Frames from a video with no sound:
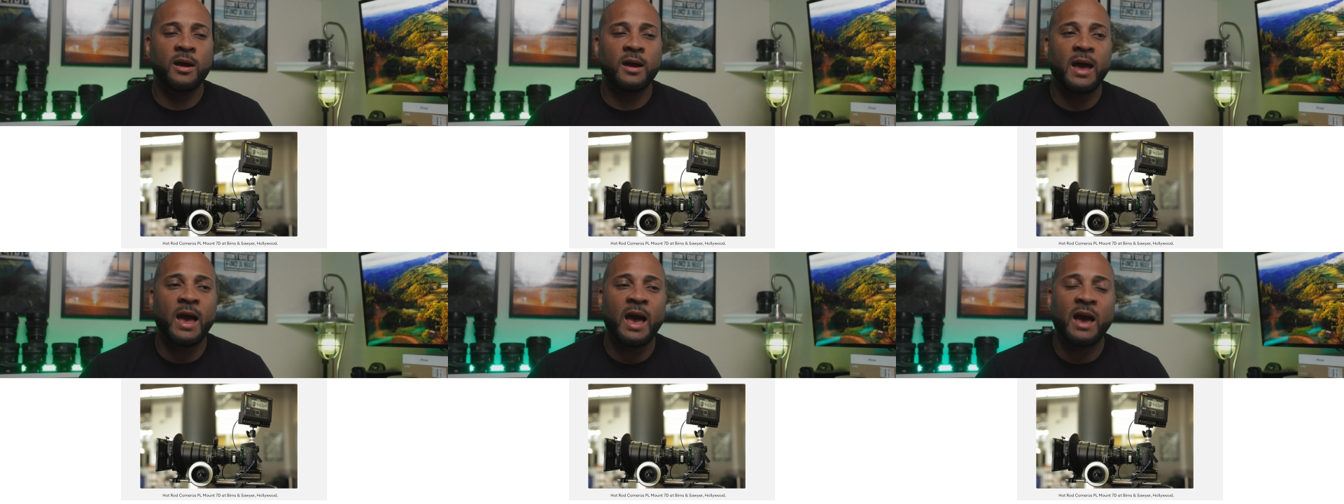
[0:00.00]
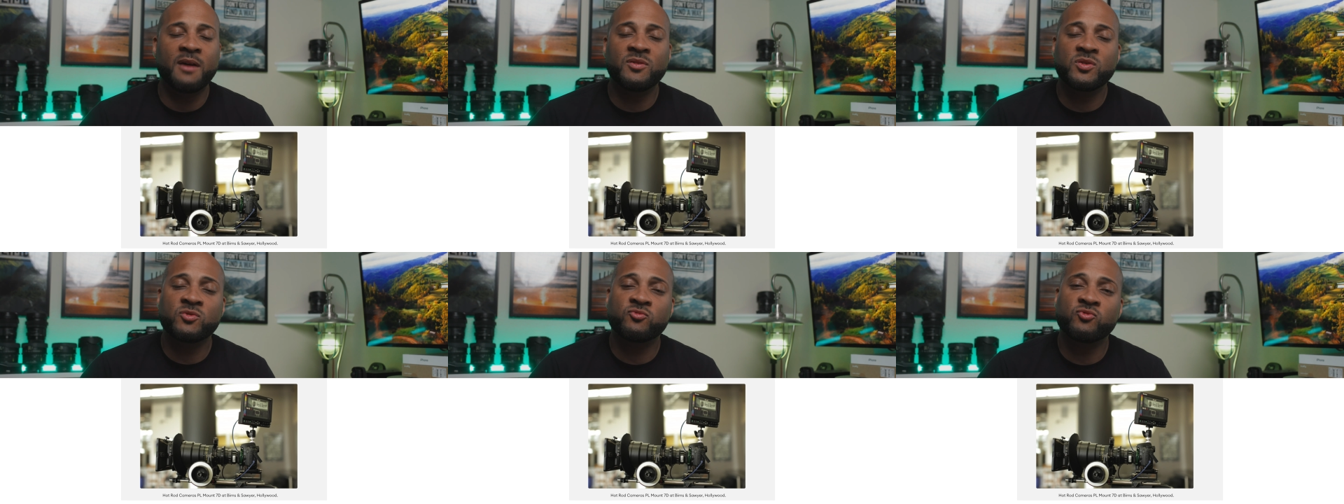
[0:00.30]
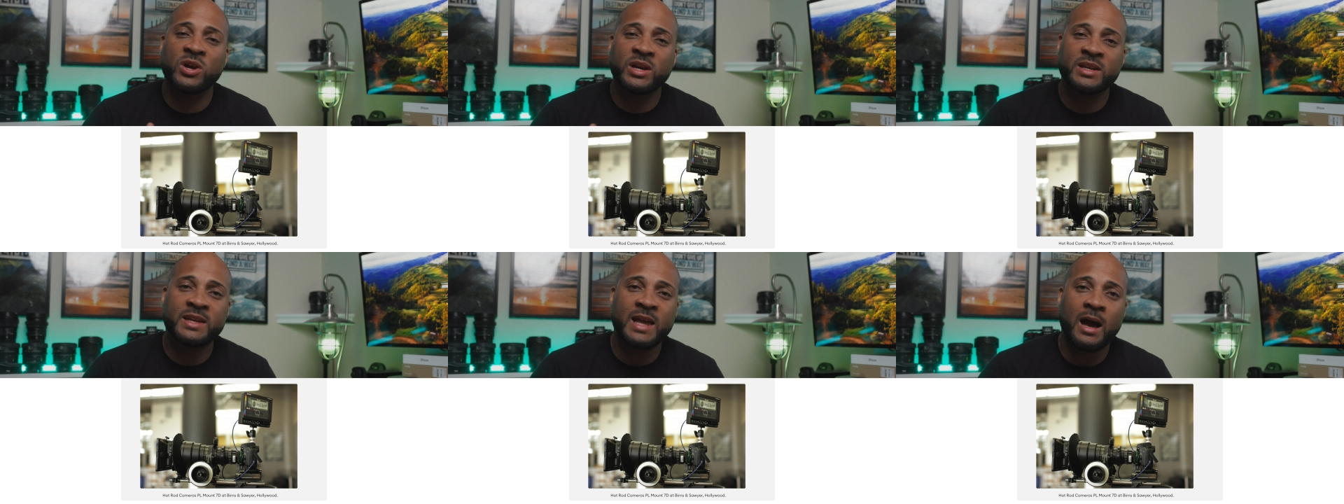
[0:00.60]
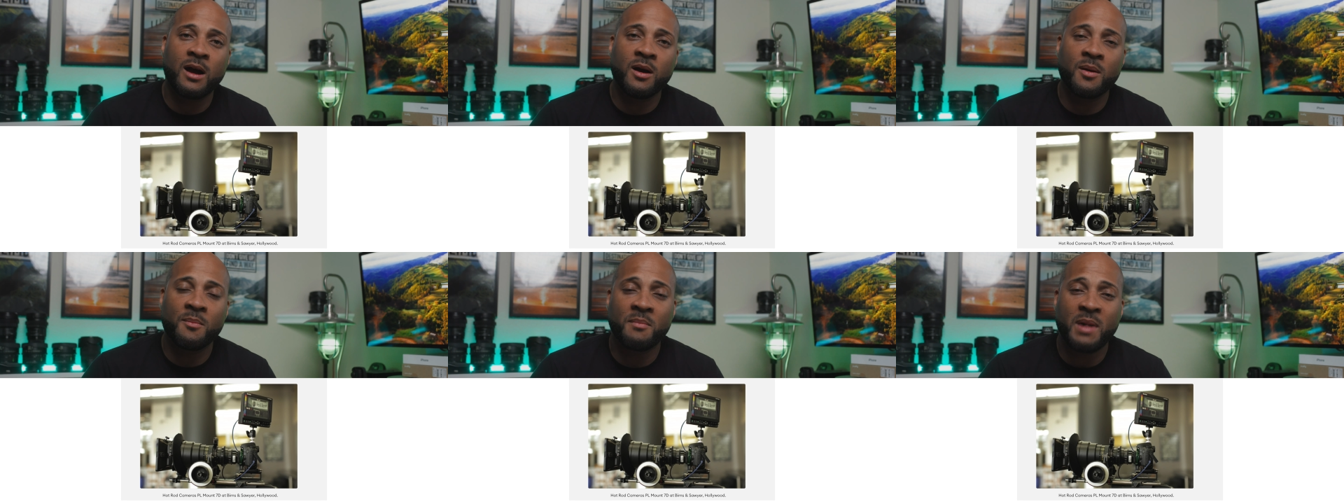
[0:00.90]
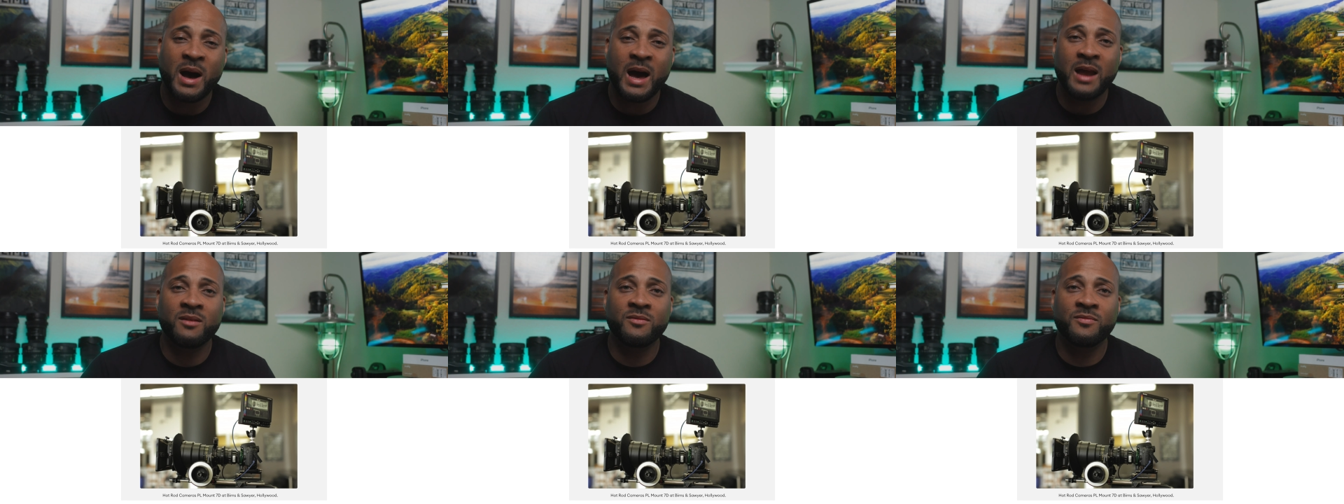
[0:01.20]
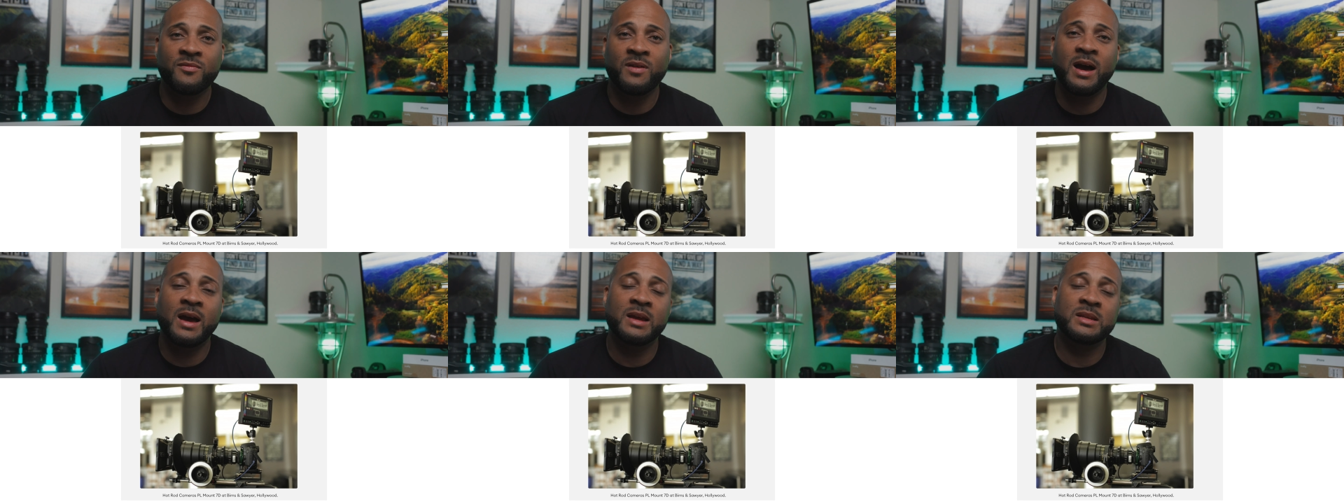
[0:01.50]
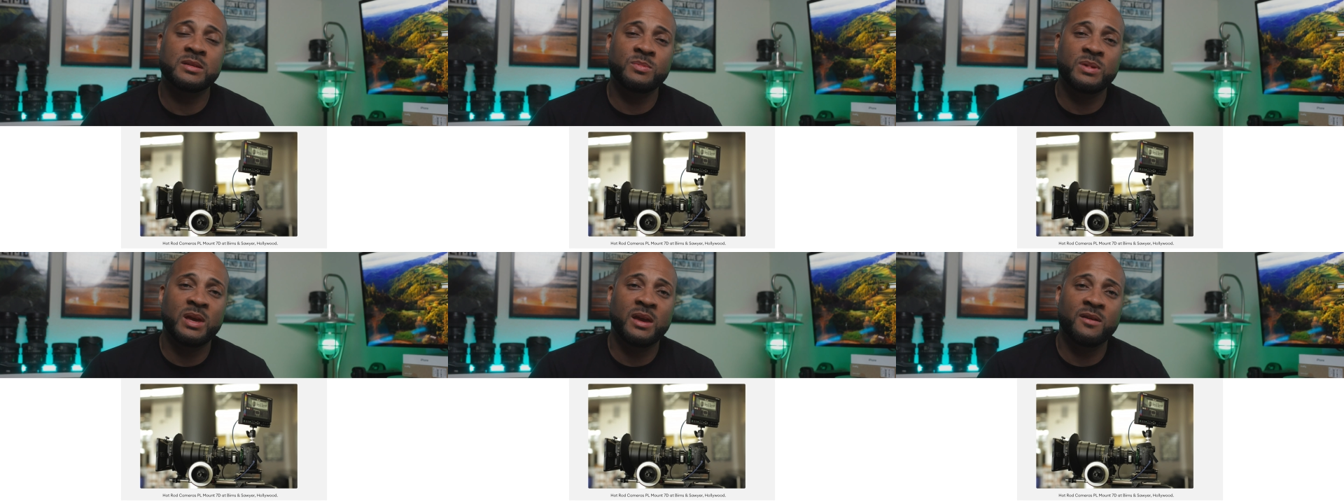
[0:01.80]
have it rigged out and modified
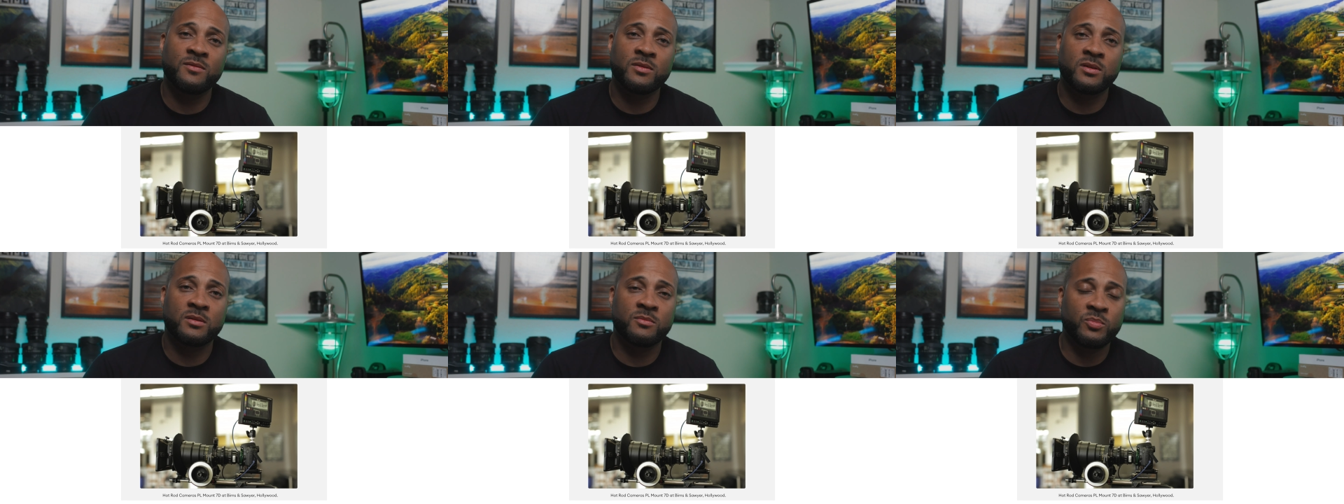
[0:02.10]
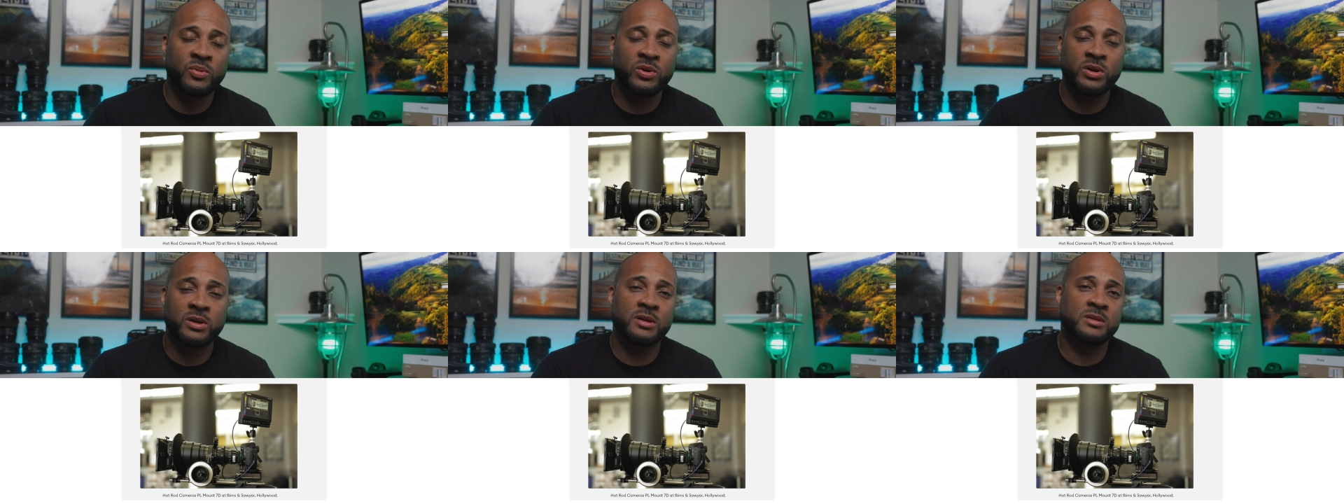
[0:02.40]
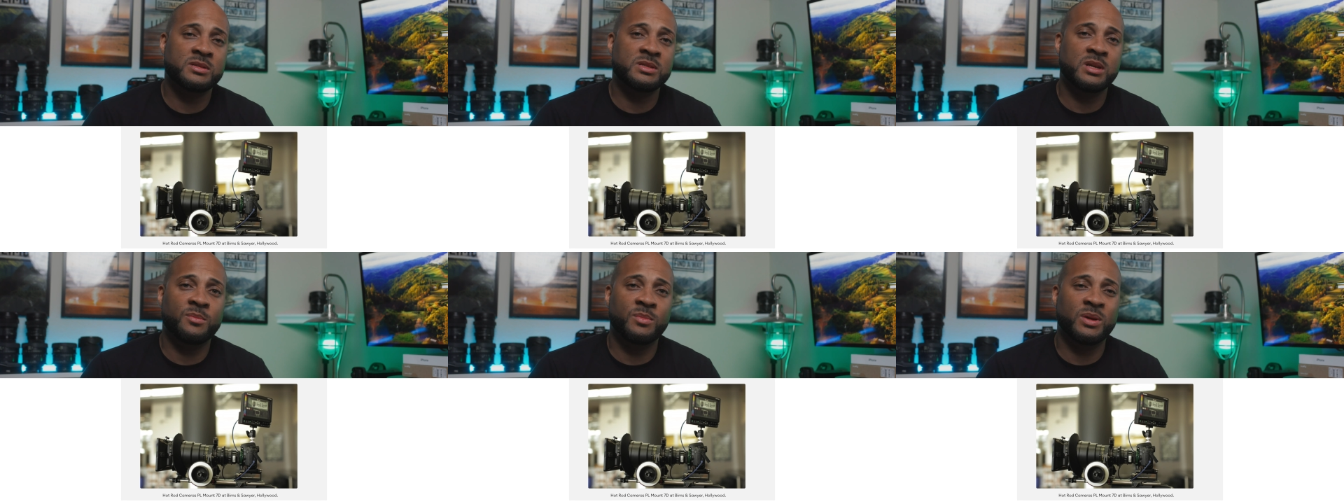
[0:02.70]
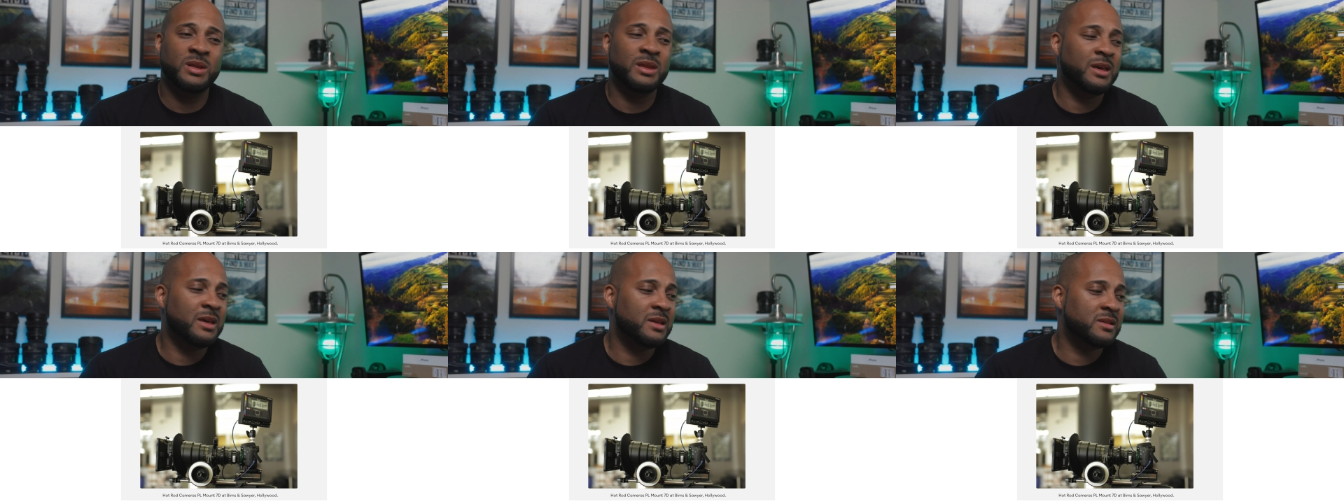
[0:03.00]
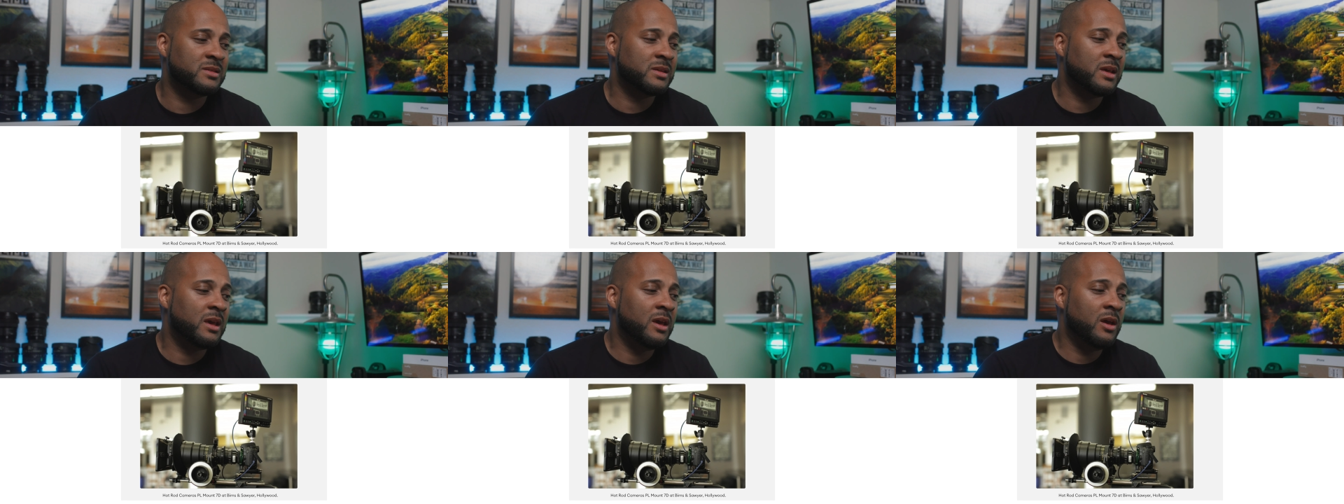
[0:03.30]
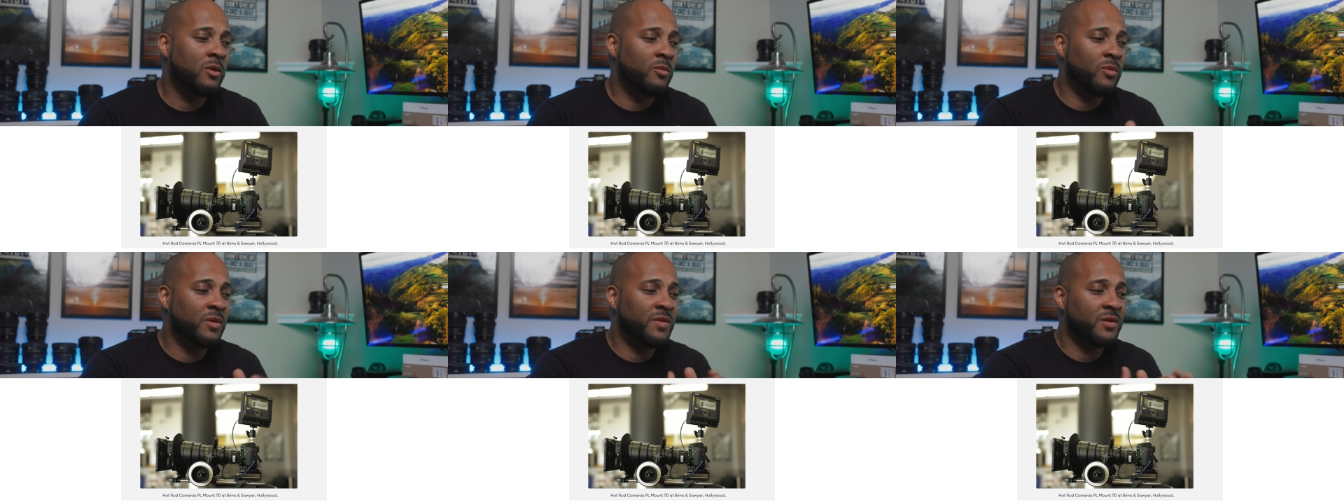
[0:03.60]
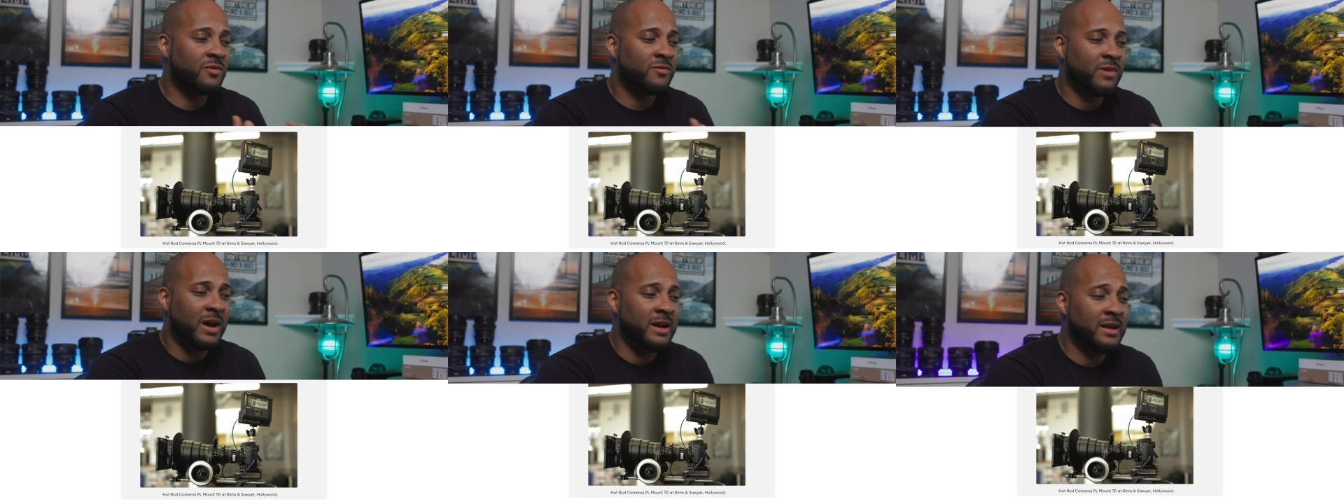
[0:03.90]
to be able to put a cinema lens. With
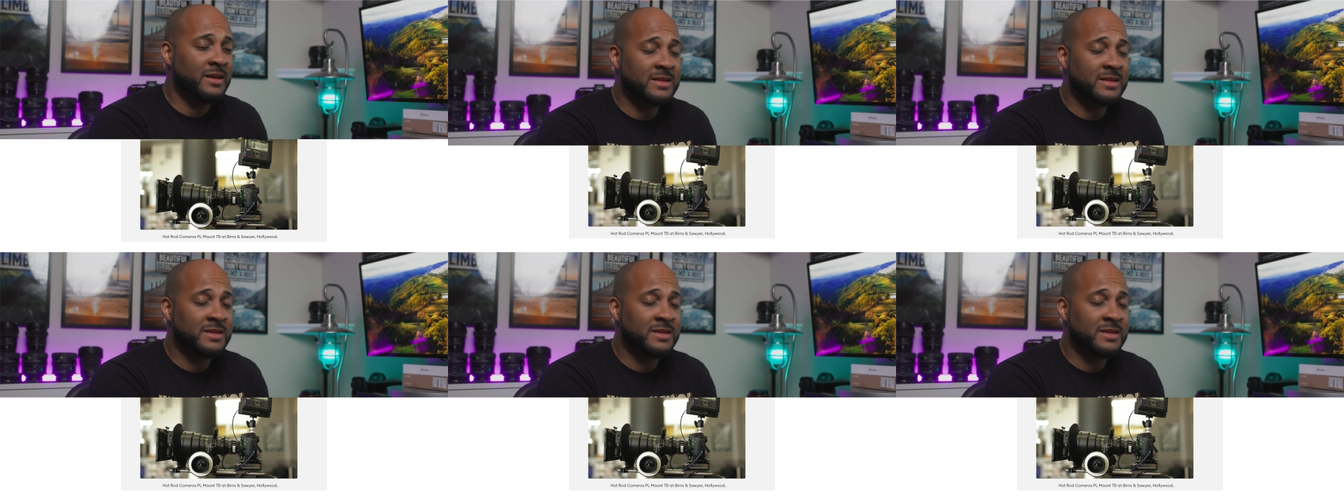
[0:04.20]
the right